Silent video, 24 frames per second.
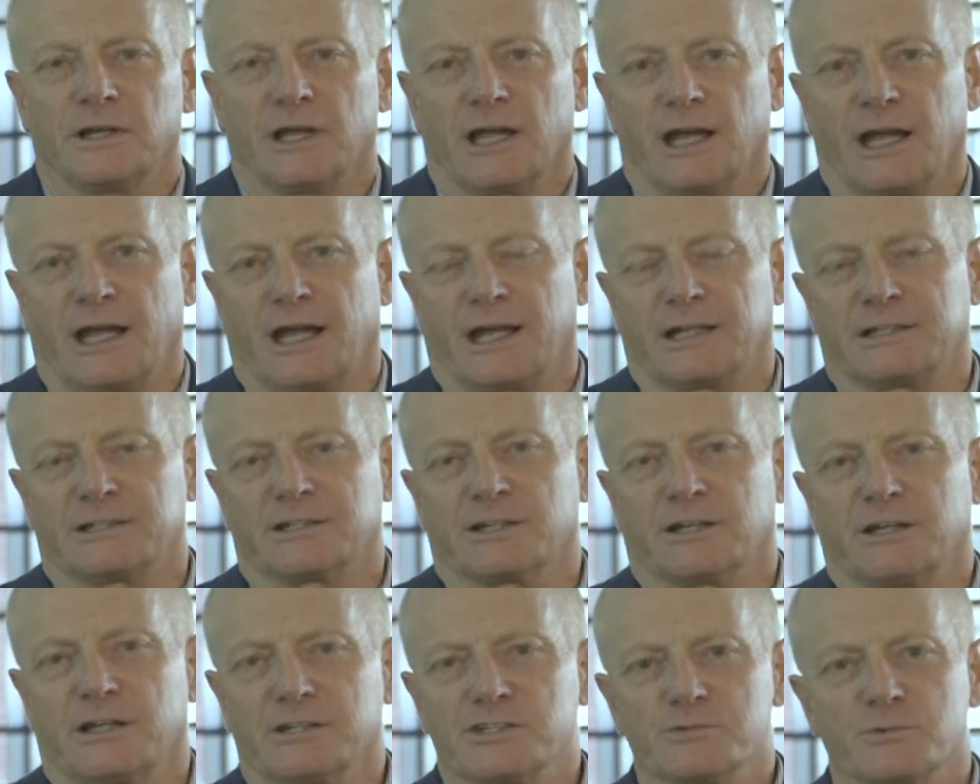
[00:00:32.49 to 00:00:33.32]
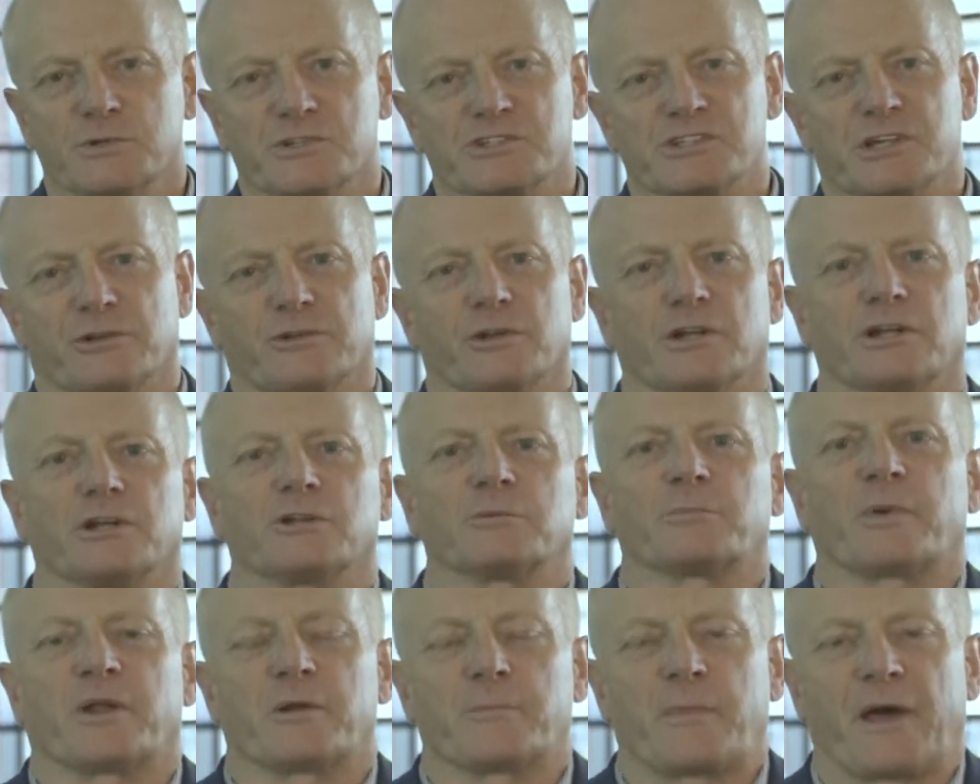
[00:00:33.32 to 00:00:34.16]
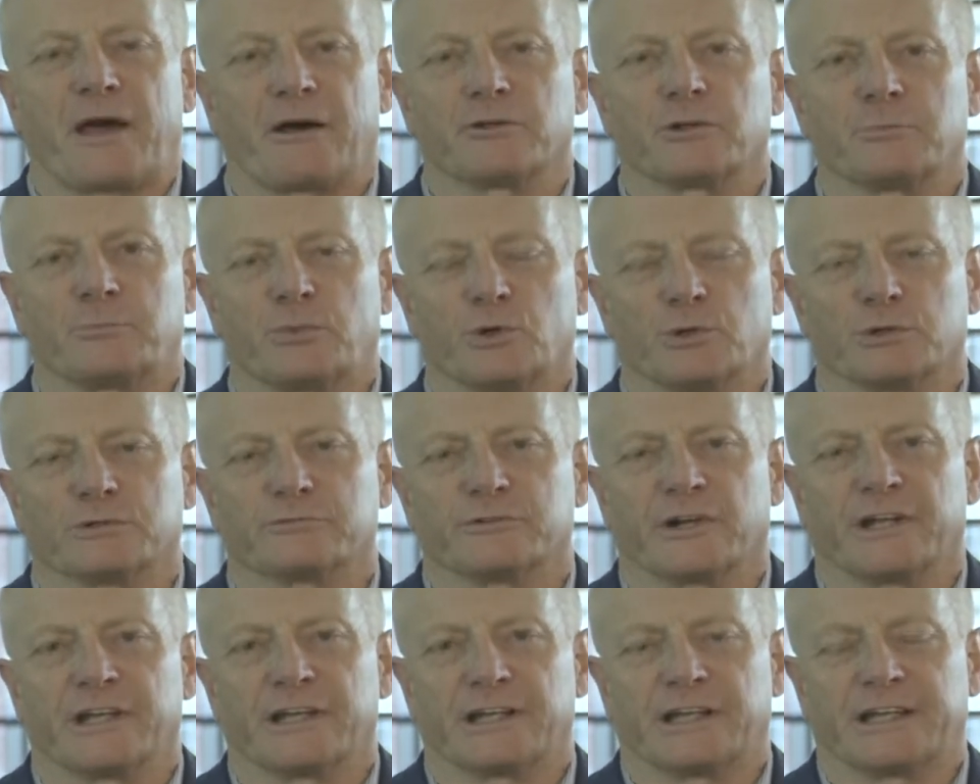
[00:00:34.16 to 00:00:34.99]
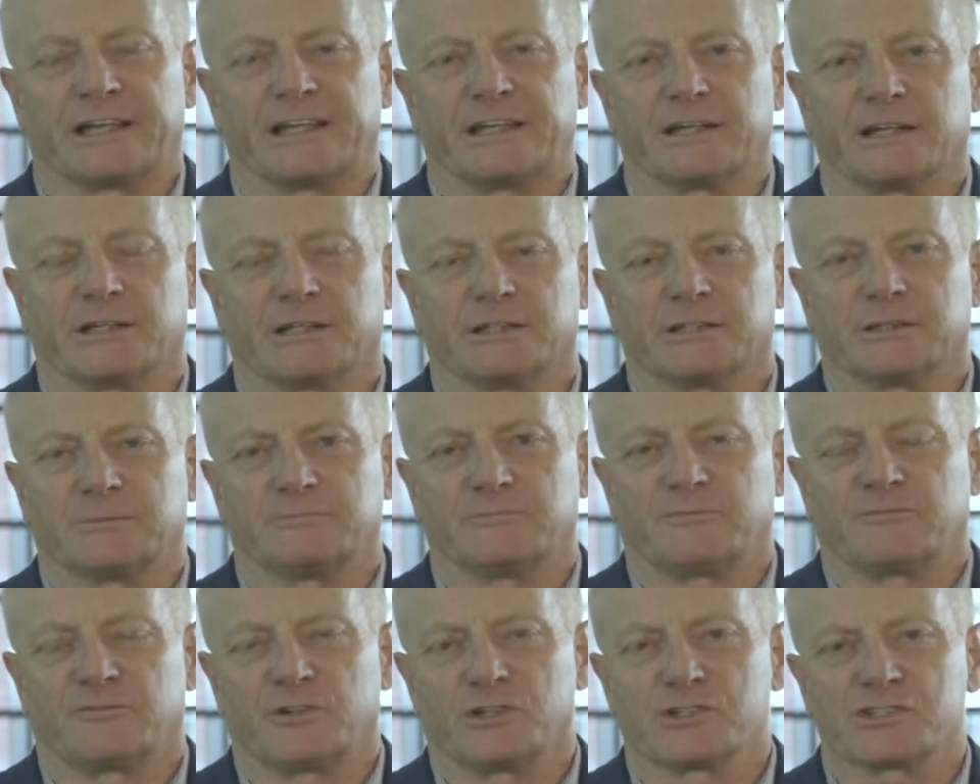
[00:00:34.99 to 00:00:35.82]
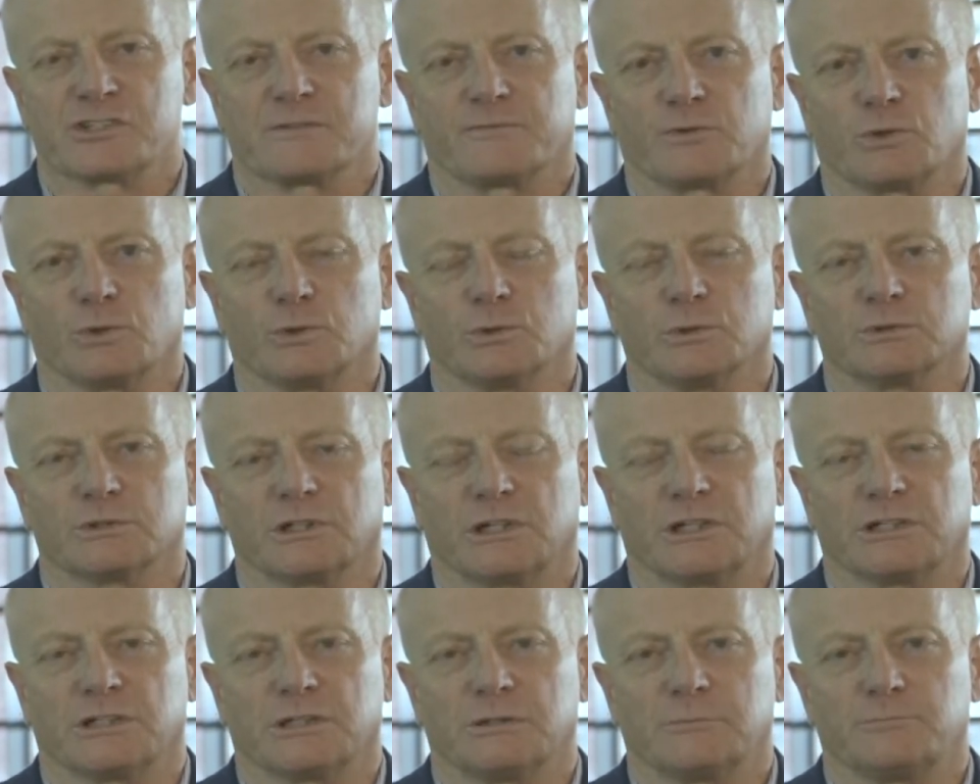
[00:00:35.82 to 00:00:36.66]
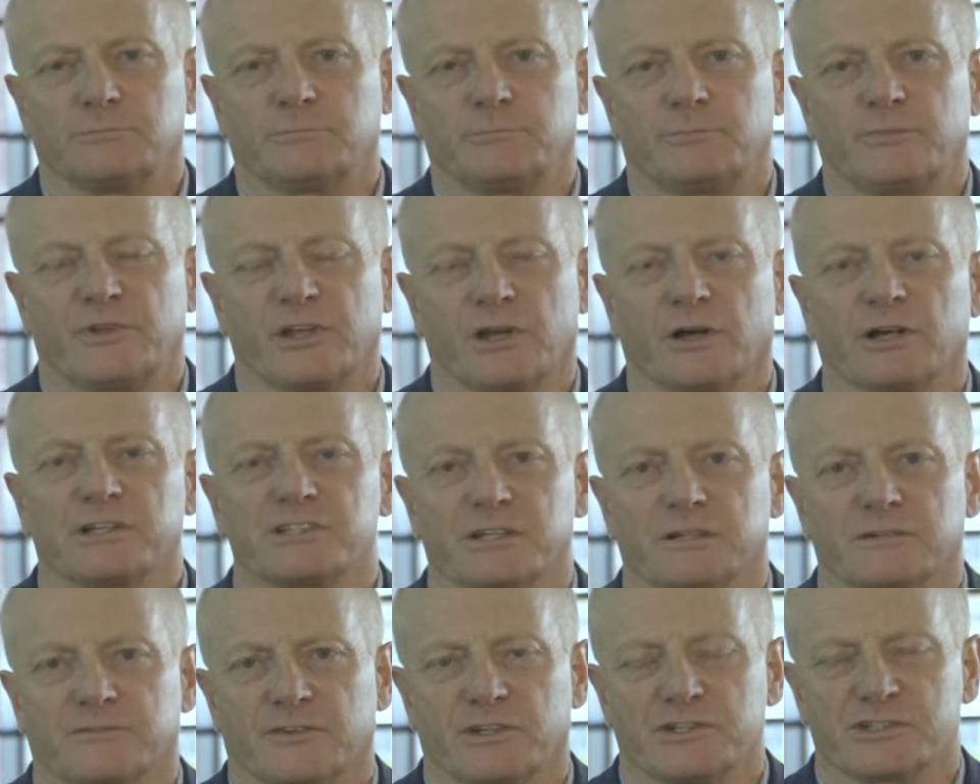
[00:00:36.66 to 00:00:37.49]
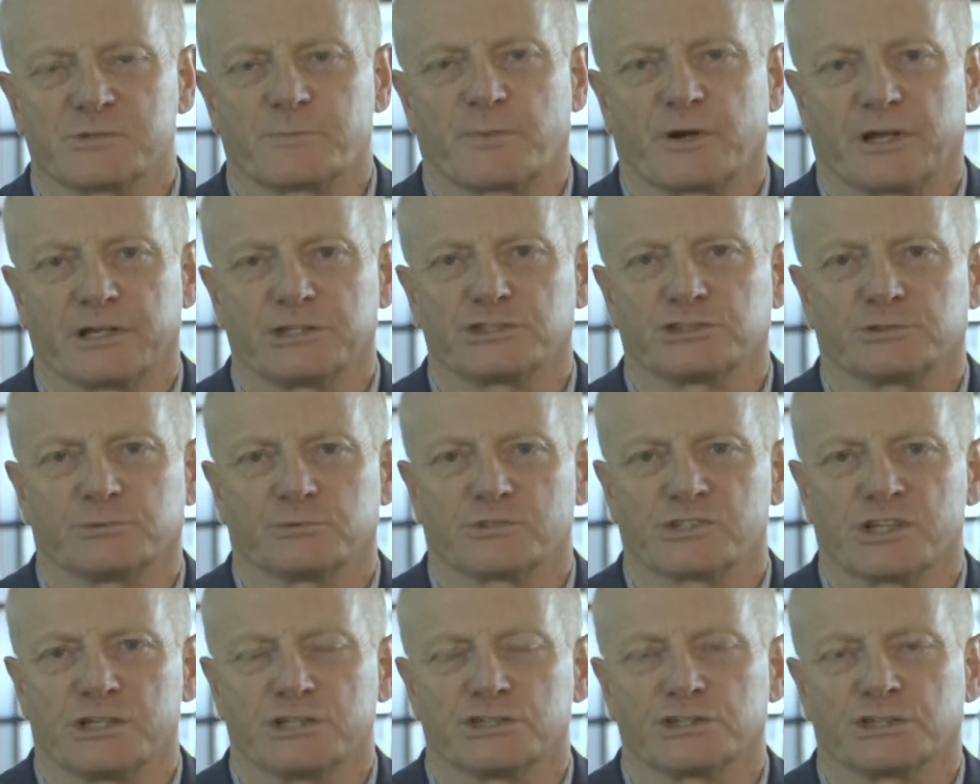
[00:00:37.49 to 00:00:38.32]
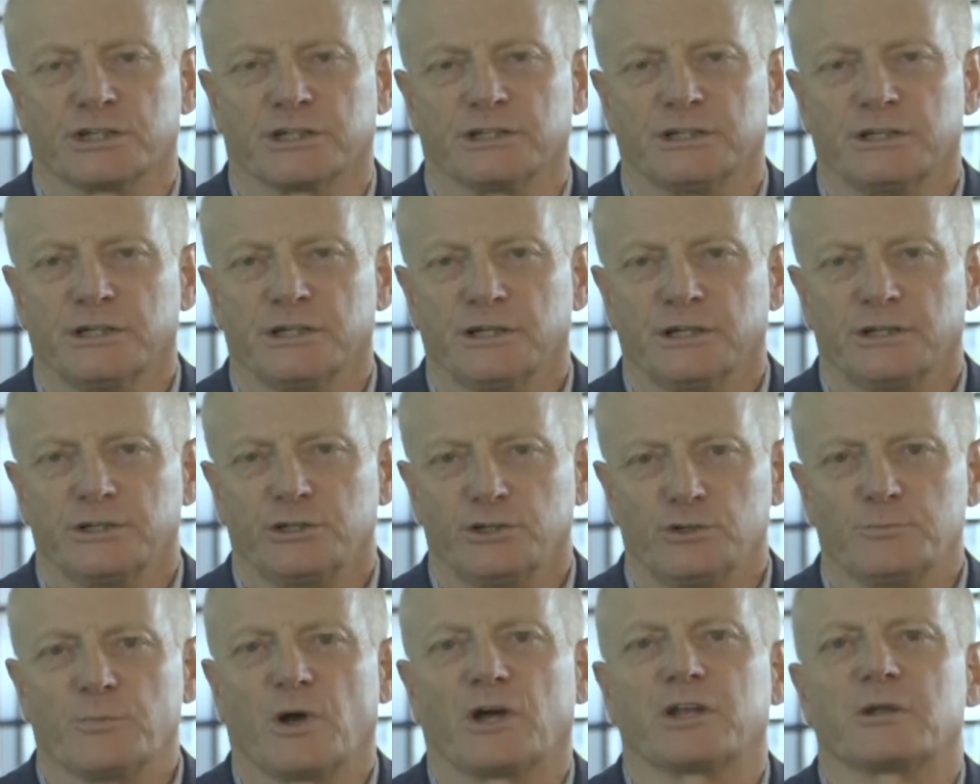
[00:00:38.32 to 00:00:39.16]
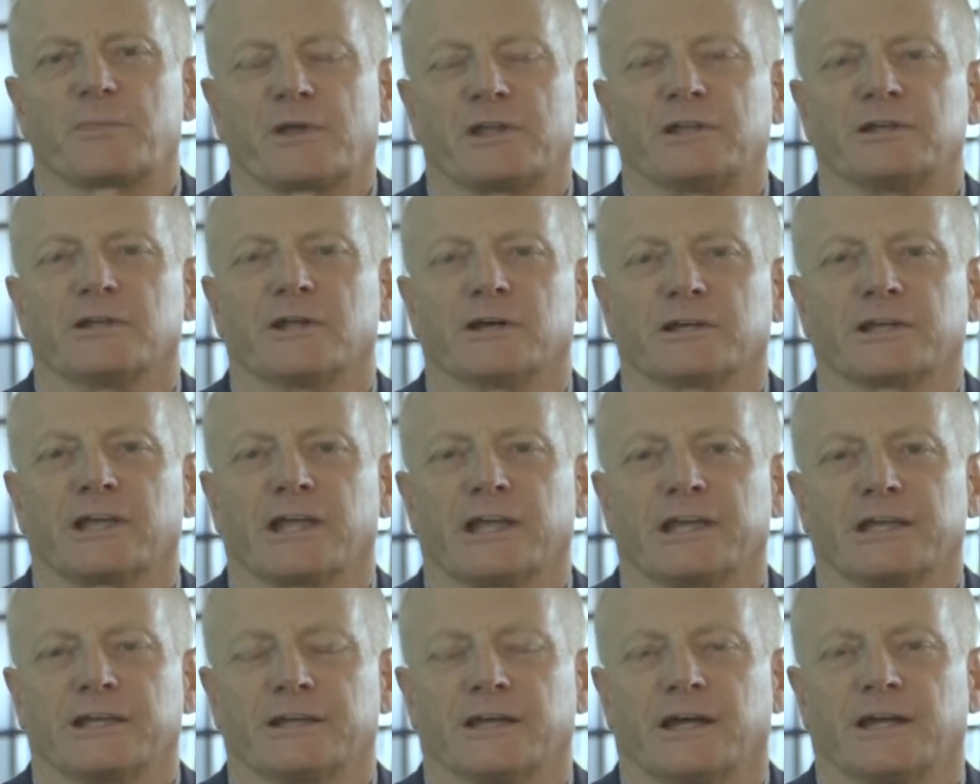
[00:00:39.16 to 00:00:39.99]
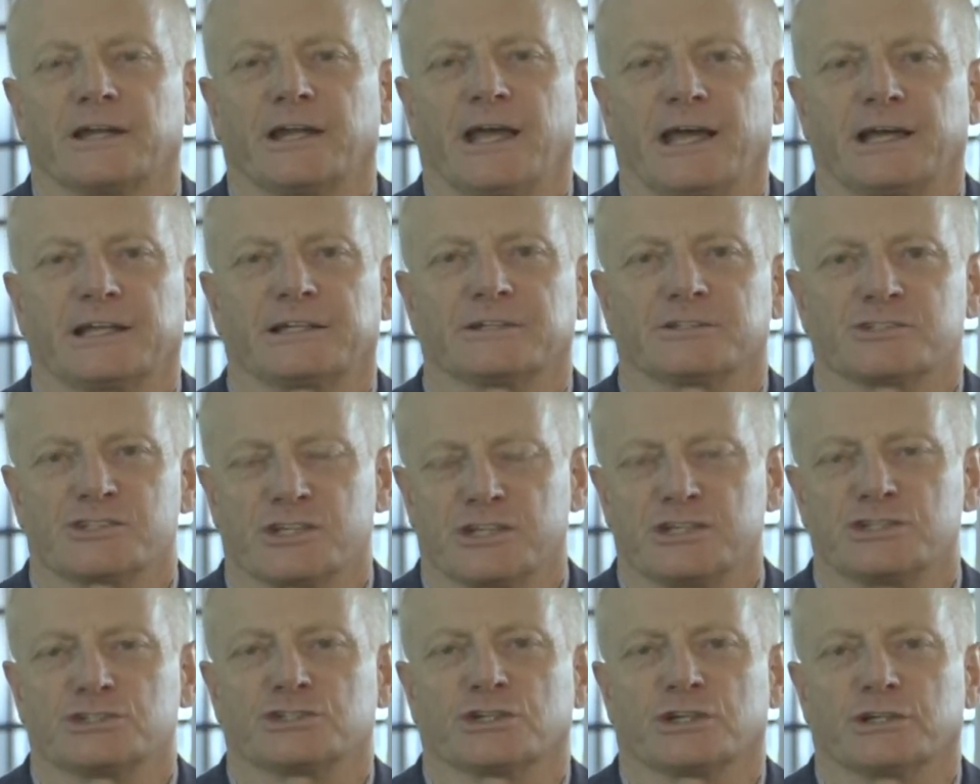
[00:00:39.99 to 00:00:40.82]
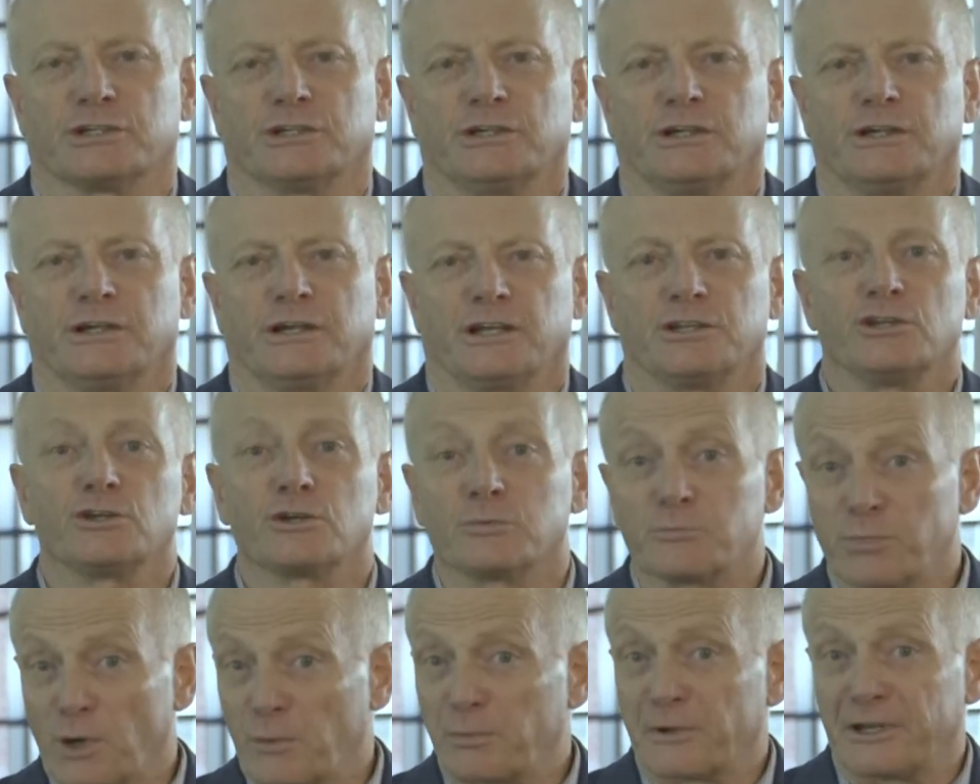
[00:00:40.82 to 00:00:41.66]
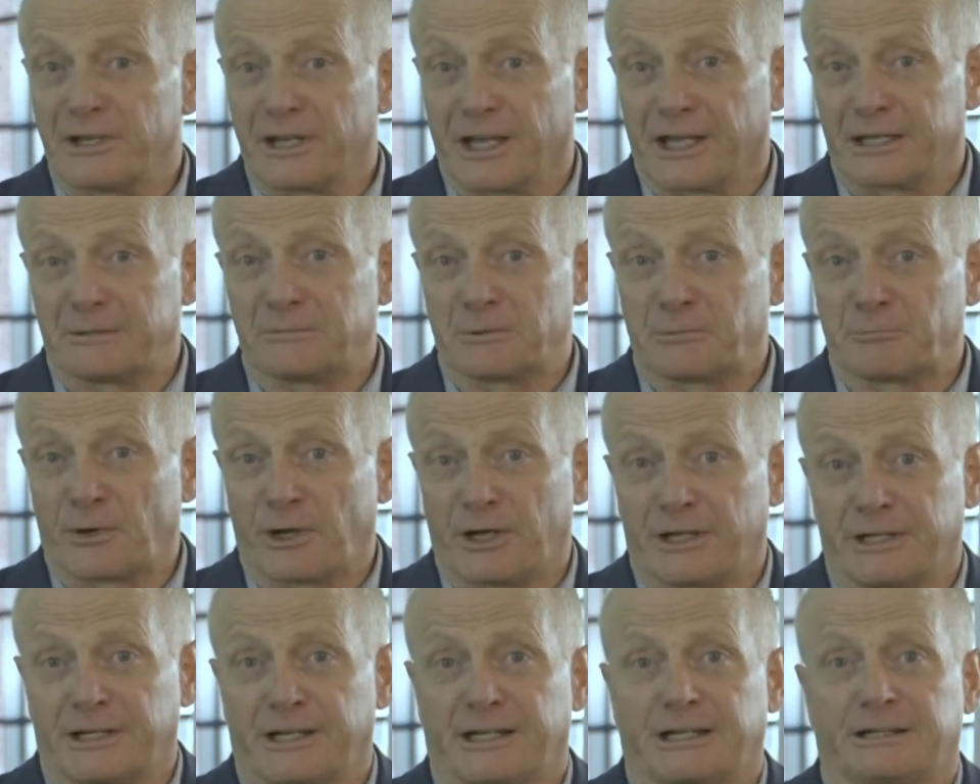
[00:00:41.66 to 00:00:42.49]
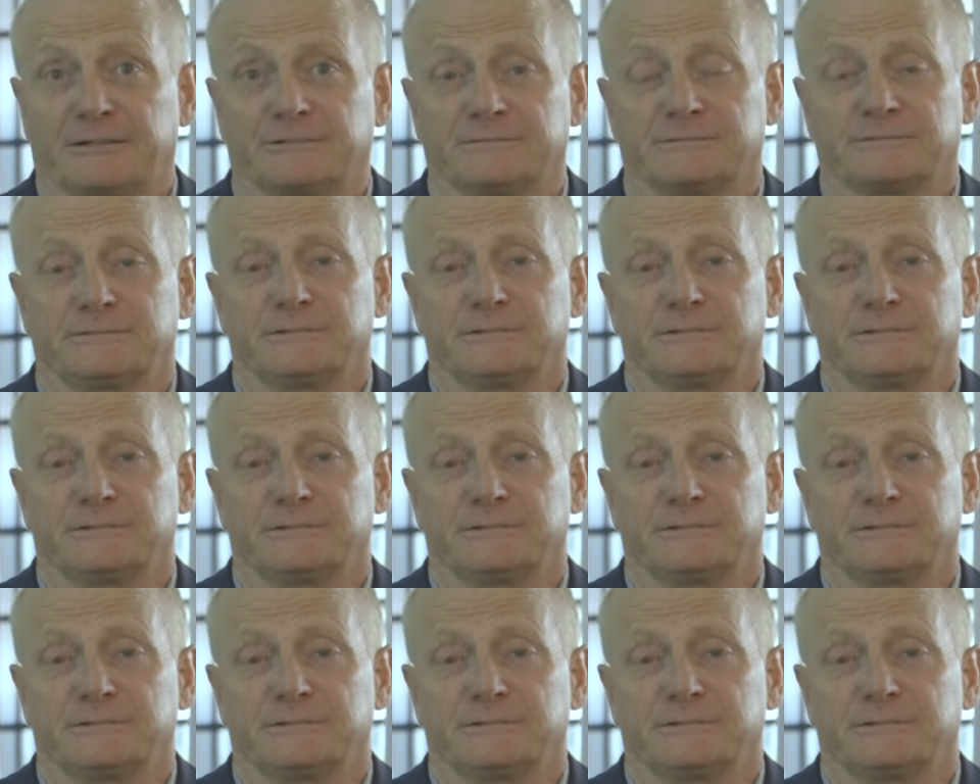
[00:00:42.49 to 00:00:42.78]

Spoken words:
And I just want to tell you a little bit about the book, really. First of all, the idea of an inspirational teacher. You might have been lucky and had a teacher, you can probably name them right now.